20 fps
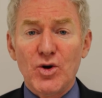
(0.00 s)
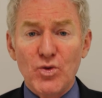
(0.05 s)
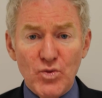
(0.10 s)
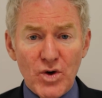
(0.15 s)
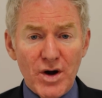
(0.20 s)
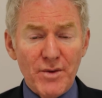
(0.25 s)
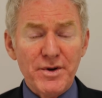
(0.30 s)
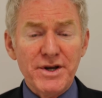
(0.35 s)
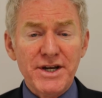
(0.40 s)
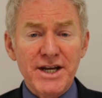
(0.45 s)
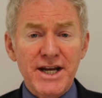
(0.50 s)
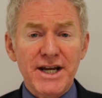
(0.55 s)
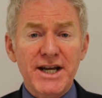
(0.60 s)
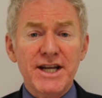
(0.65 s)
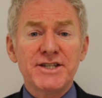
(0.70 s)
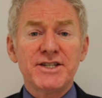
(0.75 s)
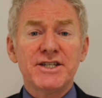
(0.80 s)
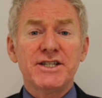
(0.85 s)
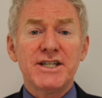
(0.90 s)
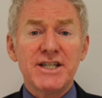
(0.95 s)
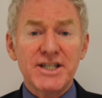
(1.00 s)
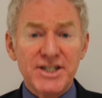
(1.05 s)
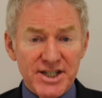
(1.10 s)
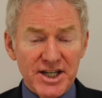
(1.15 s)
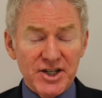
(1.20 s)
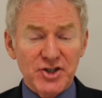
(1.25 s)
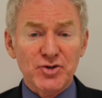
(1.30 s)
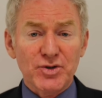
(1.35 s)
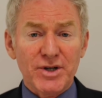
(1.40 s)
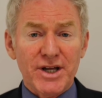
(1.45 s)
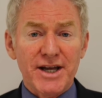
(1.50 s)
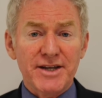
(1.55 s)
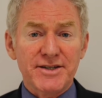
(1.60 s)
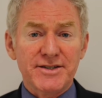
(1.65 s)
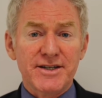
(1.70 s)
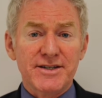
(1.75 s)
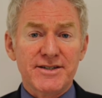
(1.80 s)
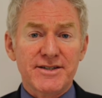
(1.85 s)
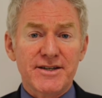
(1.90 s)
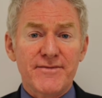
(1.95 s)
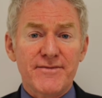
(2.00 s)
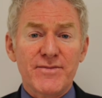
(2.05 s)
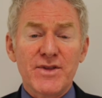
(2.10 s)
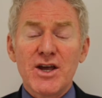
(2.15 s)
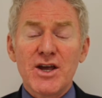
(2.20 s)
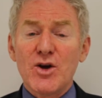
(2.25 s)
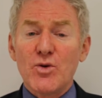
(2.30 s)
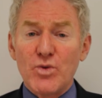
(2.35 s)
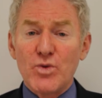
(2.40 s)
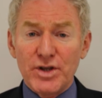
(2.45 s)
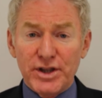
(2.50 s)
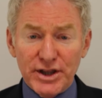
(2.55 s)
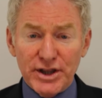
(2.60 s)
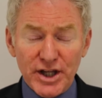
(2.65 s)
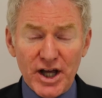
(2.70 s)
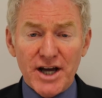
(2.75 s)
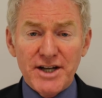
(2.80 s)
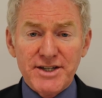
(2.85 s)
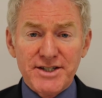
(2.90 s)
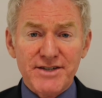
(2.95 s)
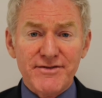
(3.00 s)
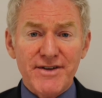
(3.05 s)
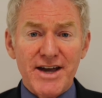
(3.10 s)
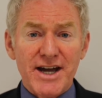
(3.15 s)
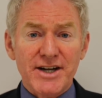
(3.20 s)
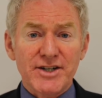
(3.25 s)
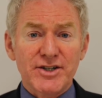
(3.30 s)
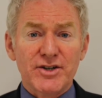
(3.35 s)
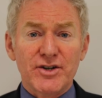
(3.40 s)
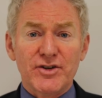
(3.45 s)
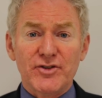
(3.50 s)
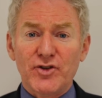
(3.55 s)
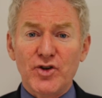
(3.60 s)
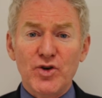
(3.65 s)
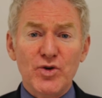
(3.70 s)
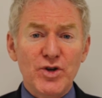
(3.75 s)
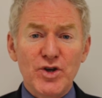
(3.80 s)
What we need is a decentralized system with lots of actors who